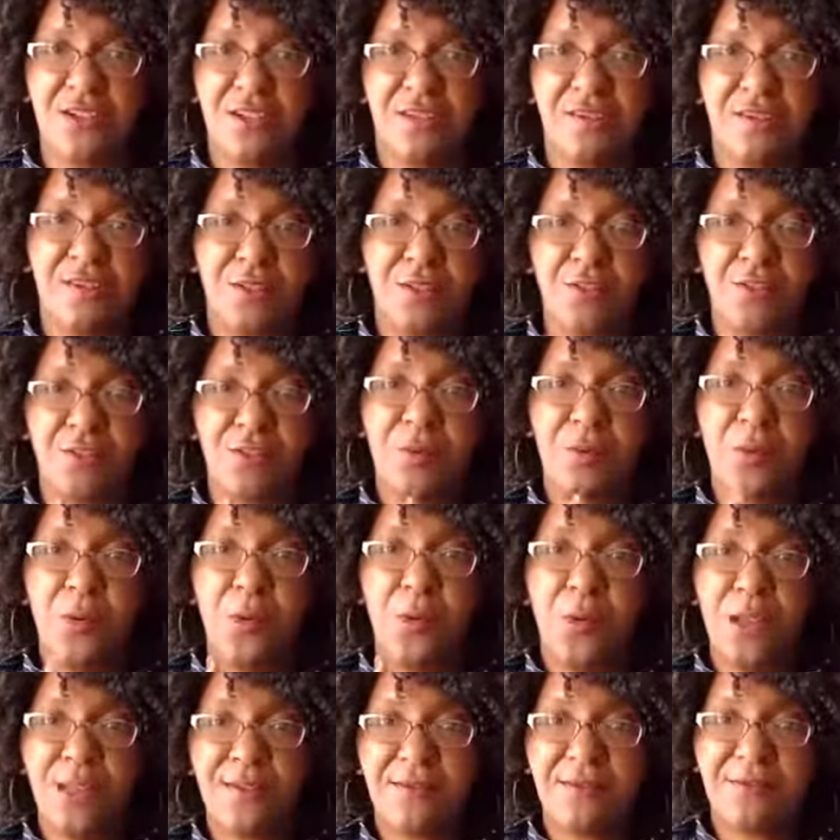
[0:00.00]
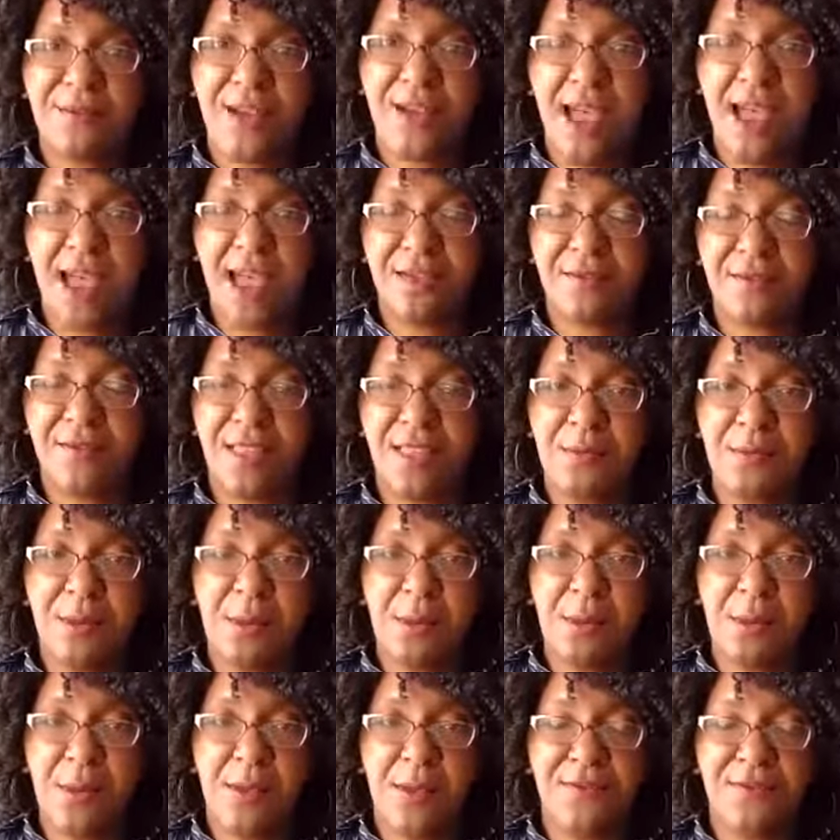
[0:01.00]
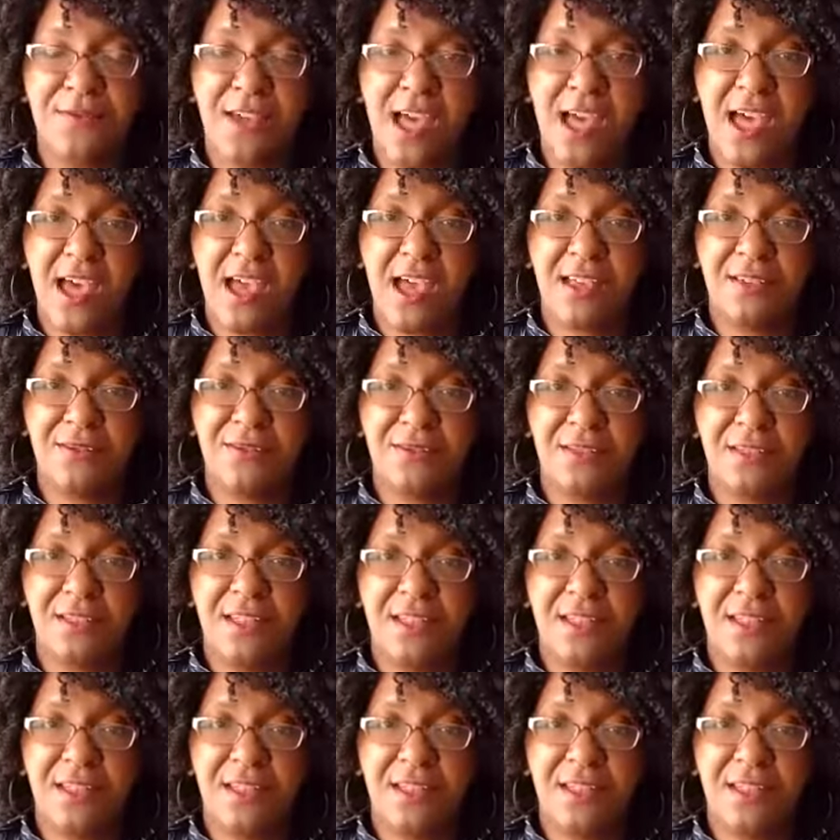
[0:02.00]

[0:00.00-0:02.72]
So do 0.5, step number 0.5,